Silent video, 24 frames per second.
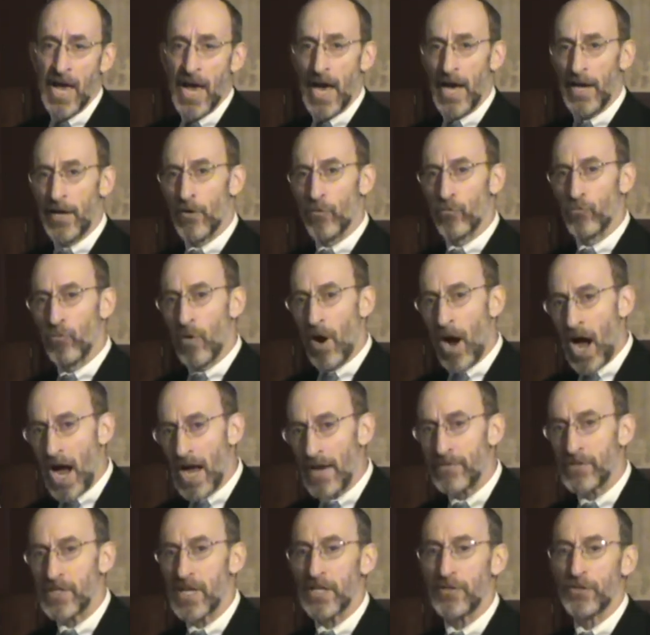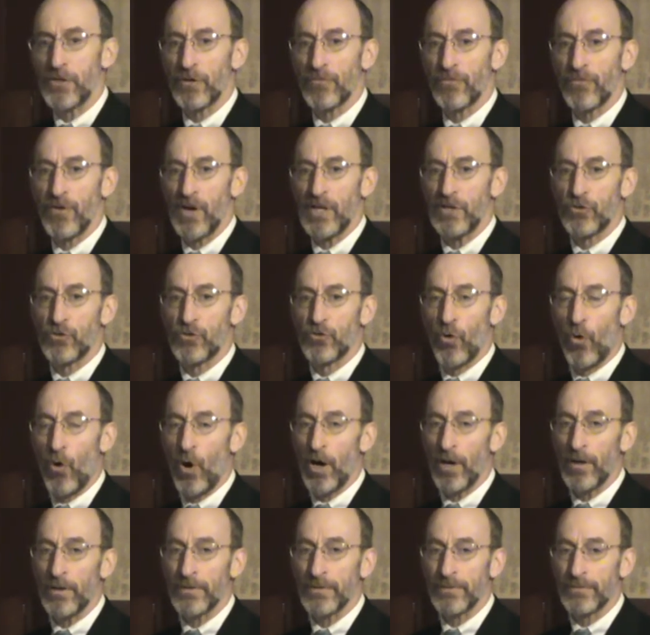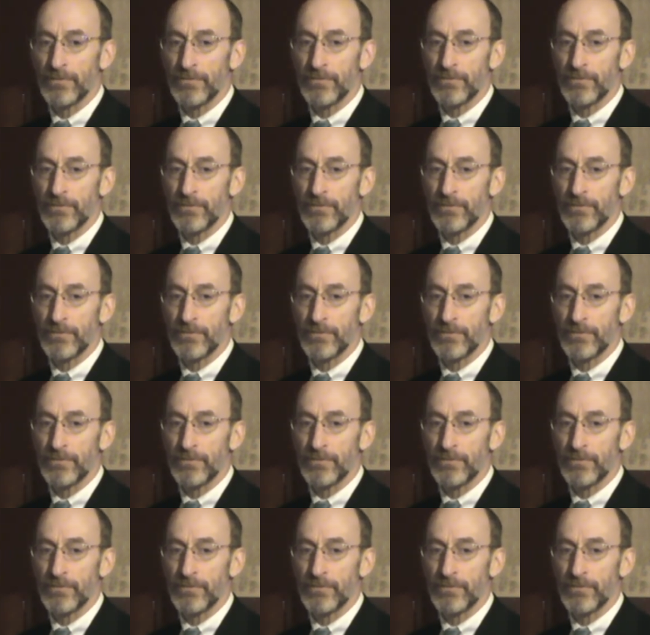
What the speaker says: and arrives at your front door?